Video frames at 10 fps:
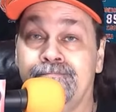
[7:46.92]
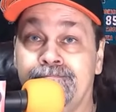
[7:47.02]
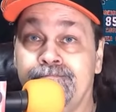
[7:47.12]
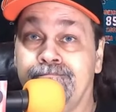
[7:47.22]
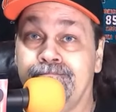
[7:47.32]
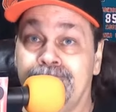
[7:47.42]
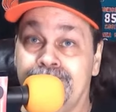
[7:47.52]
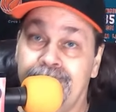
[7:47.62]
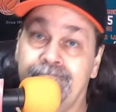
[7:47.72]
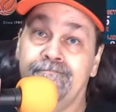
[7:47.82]

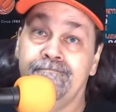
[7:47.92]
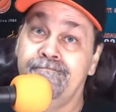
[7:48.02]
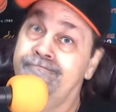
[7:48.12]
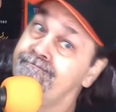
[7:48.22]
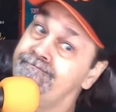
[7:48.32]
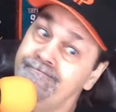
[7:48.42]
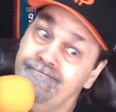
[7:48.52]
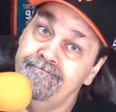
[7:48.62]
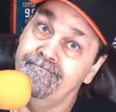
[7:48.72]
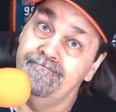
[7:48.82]

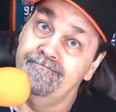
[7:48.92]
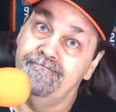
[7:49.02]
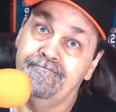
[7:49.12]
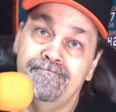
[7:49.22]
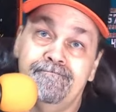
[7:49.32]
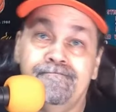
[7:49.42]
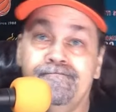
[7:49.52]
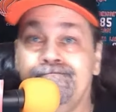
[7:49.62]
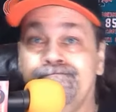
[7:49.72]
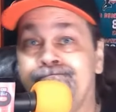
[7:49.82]

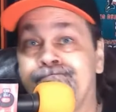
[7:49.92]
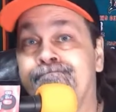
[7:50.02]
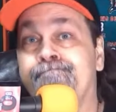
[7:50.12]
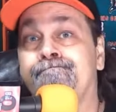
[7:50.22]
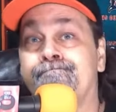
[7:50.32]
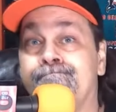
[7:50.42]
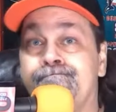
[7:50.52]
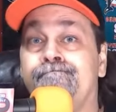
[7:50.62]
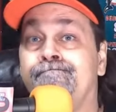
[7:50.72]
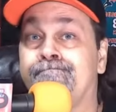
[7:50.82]

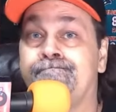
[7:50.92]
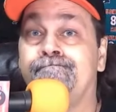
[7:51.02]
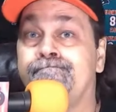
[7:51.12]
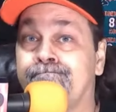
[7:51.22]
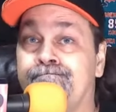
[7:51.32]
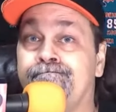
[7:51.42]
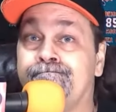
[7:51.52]
(silence)